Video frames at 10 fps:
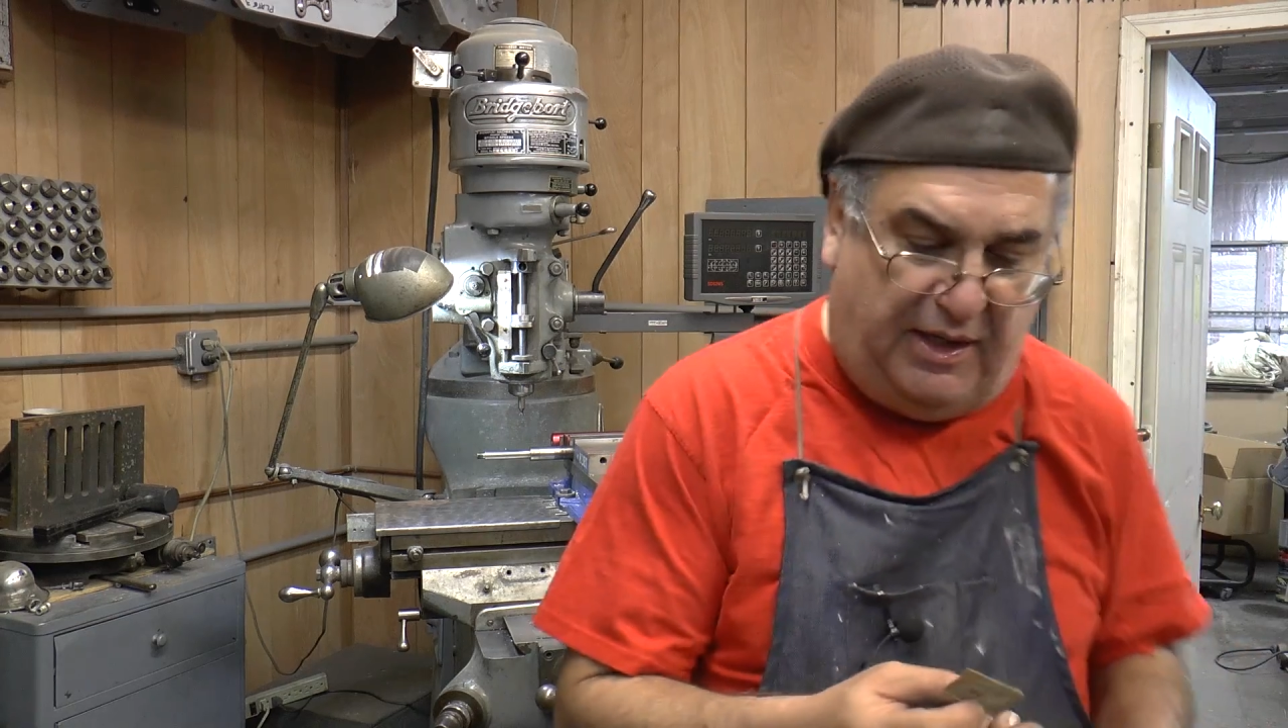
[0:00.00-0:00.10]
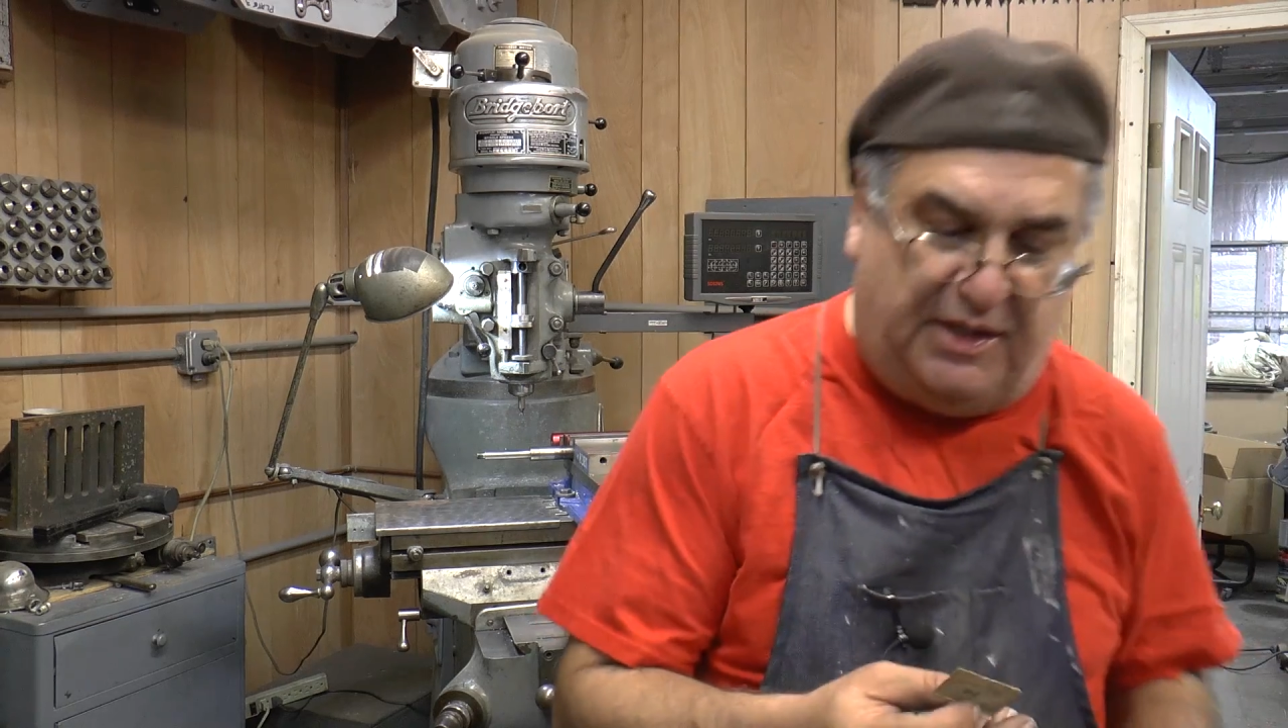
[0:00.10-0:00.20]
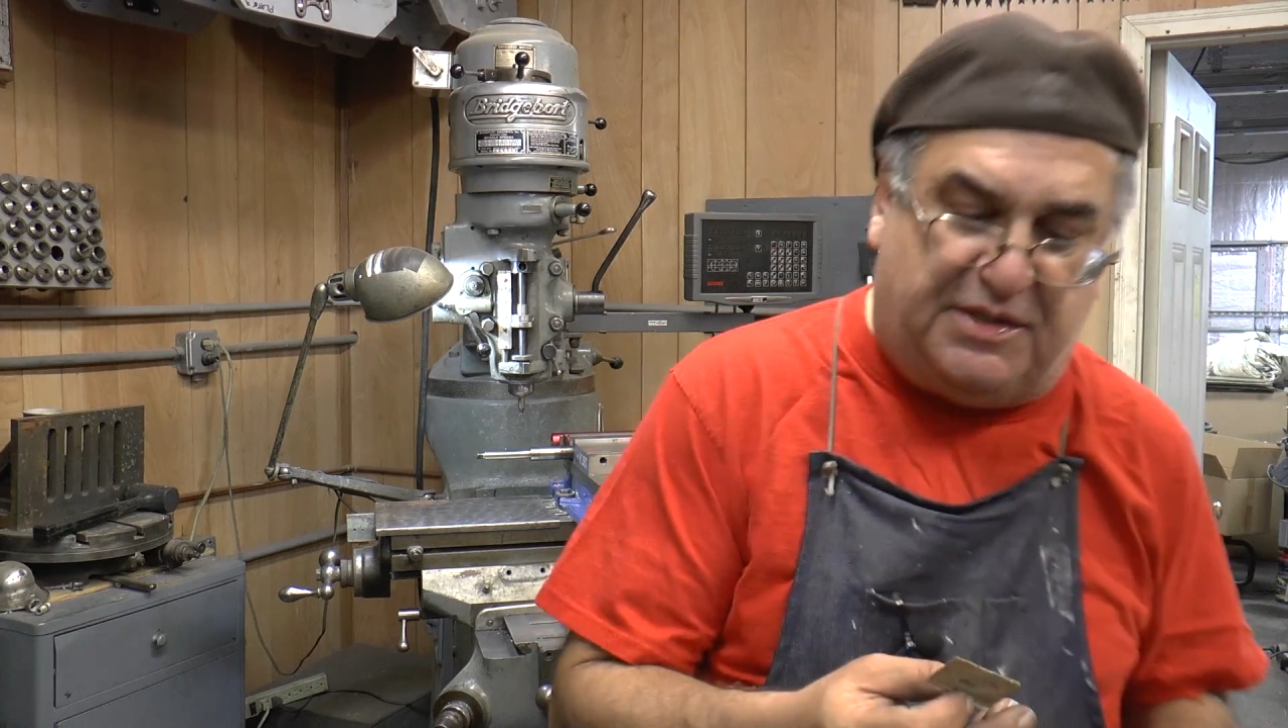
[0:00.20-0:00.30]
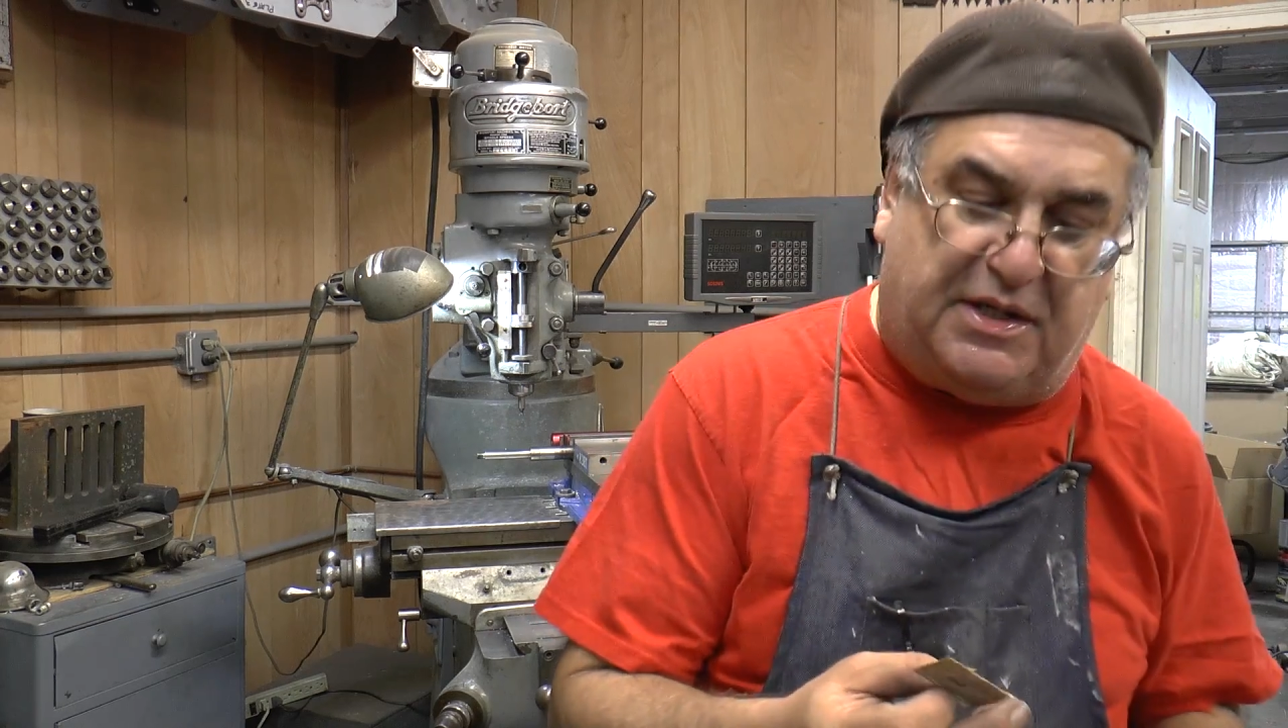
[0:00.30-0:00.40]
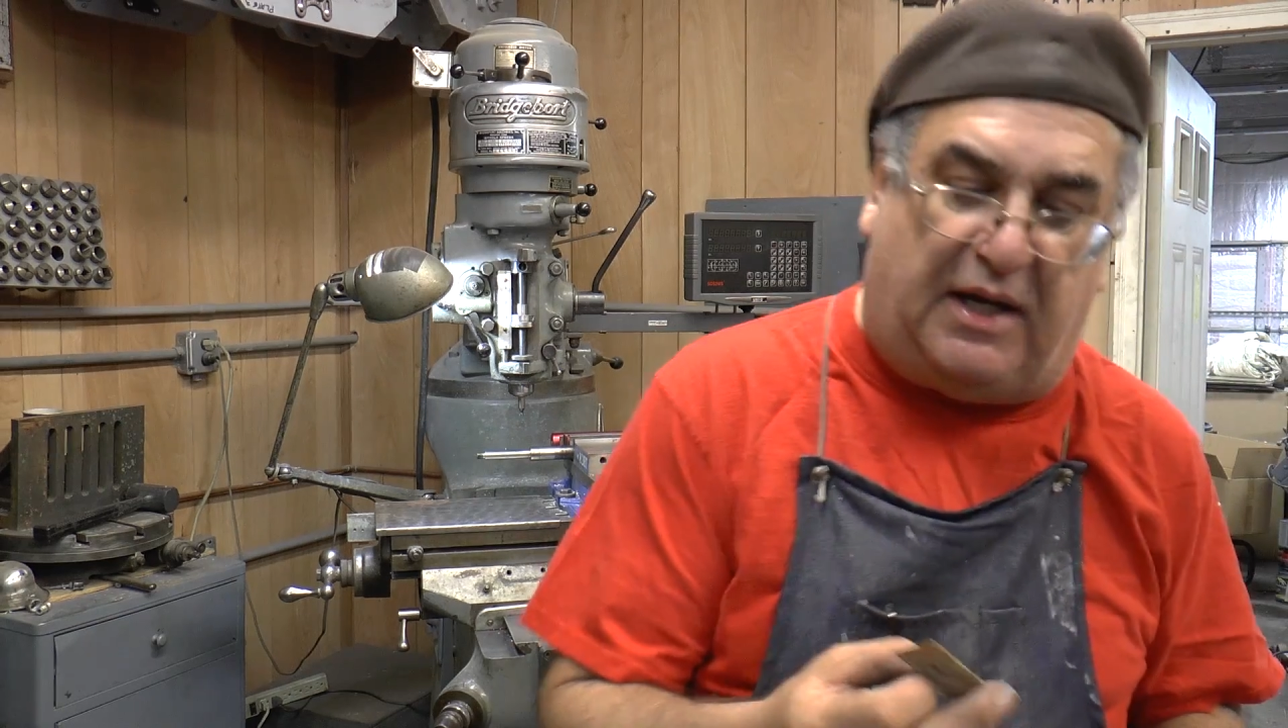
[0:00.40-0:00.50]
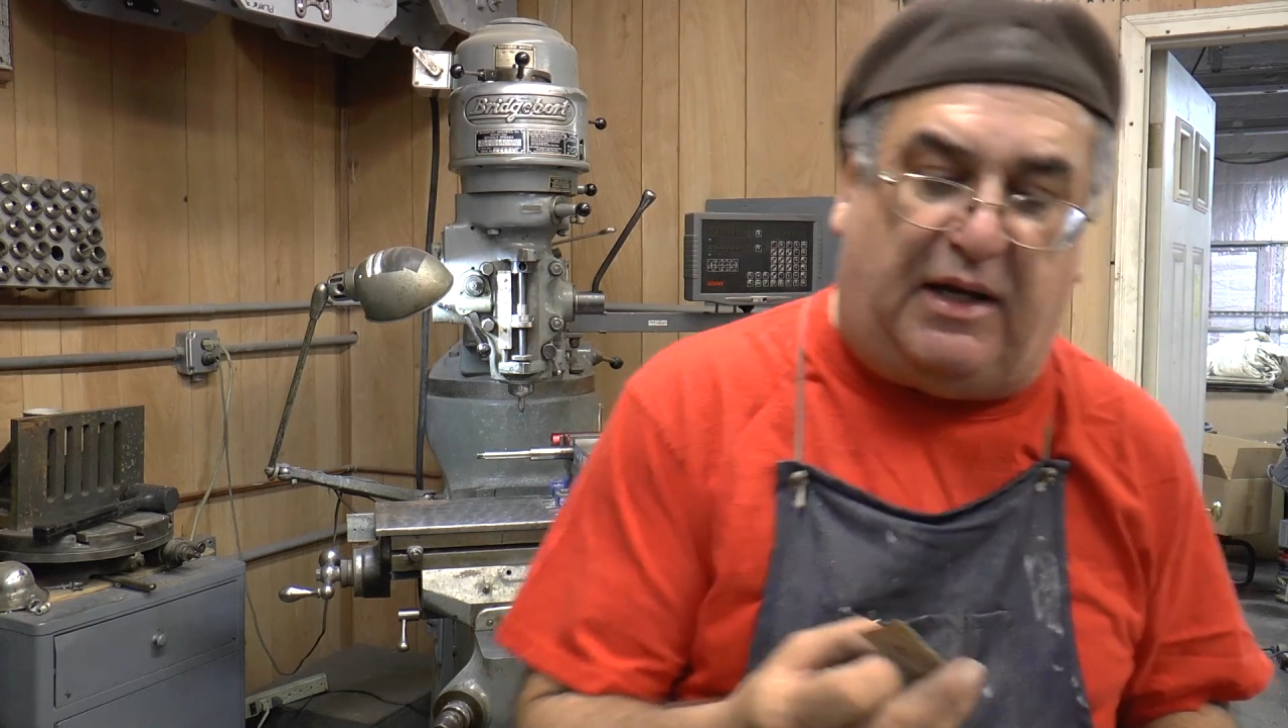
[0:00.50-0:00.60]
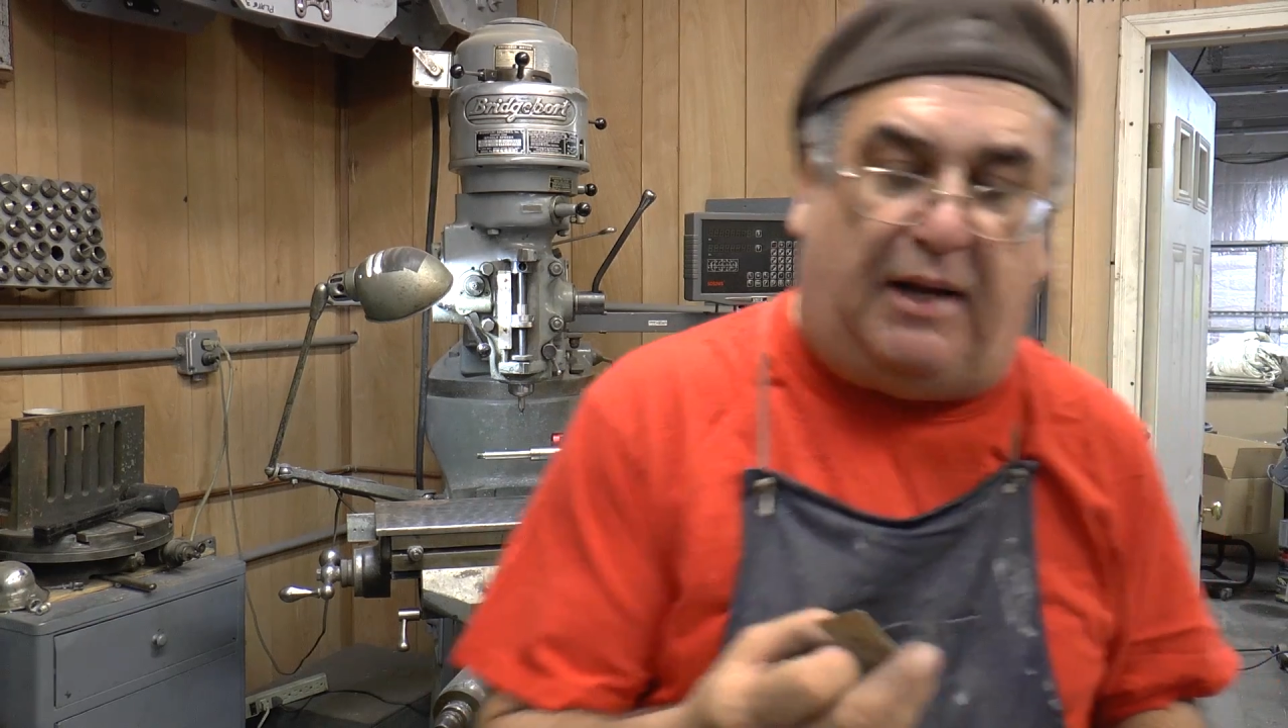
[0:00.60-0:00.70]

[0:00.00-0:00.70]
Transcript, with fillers: is. I,